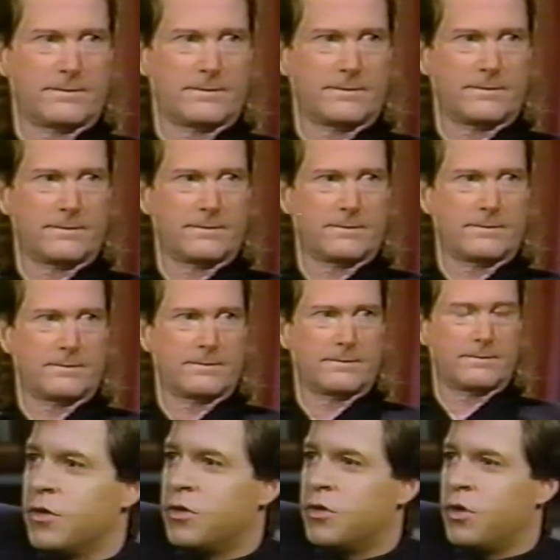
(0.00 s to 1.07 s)
that
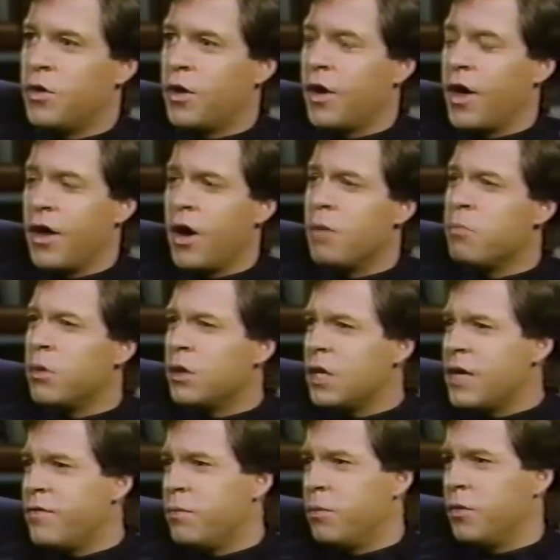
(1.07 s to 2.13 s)
took an
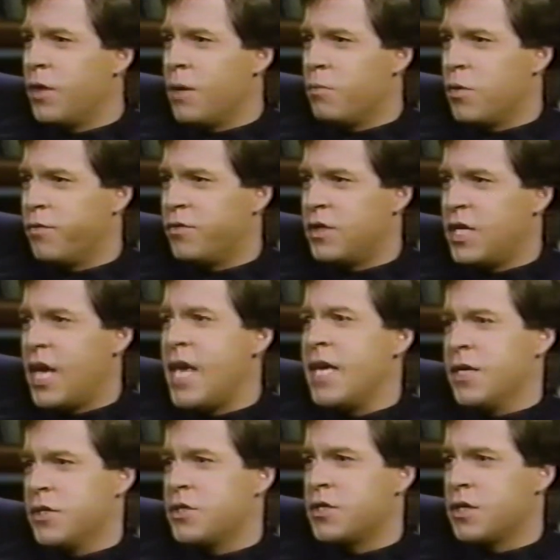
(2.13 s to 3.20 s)
unbelievable number of
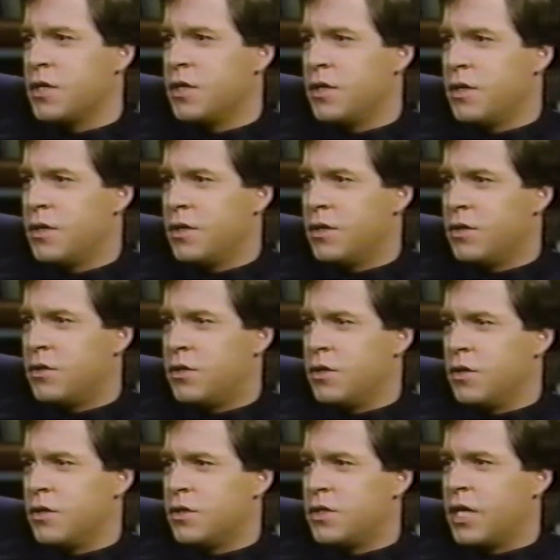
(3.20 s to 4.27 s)
takes
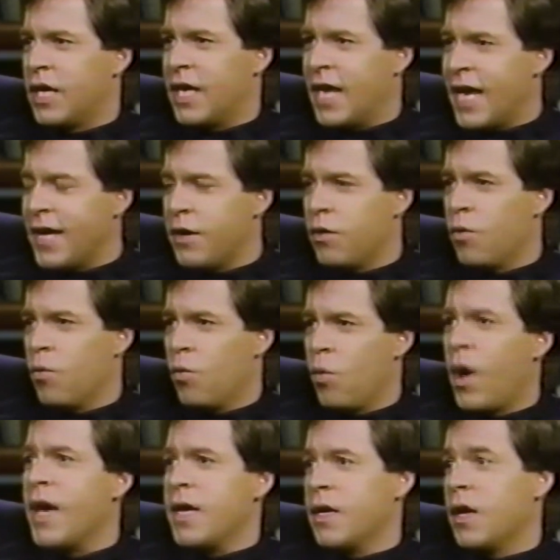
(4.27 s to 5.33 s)
to get
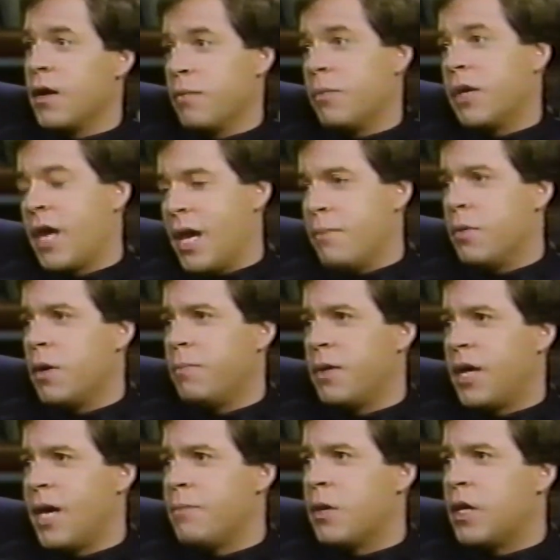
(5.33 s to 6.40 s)
right, and it
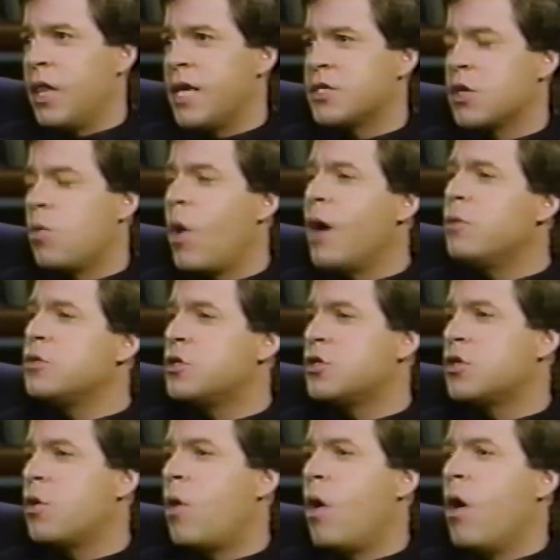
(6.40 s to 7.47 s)
became a classic. Why was it
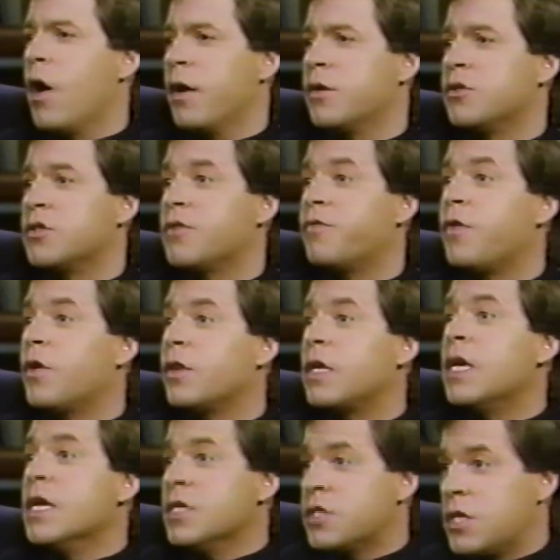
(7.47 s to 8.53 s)
so hard? Because
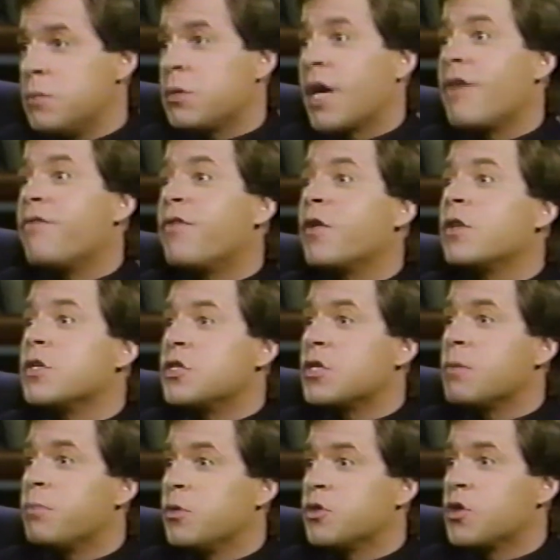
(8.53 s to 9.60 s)
it seems like a fairly
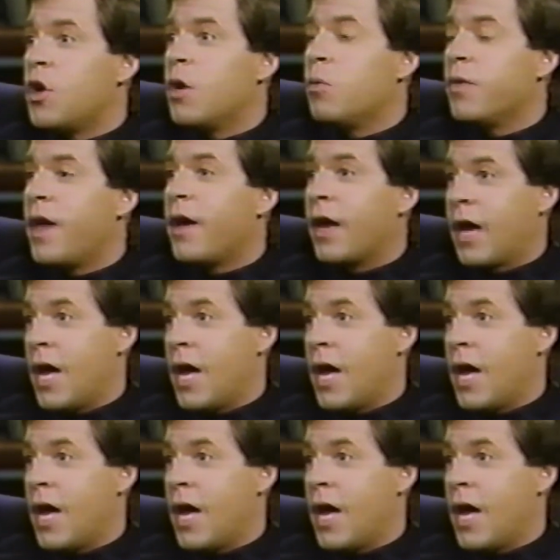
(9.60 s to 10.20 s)
simple song without a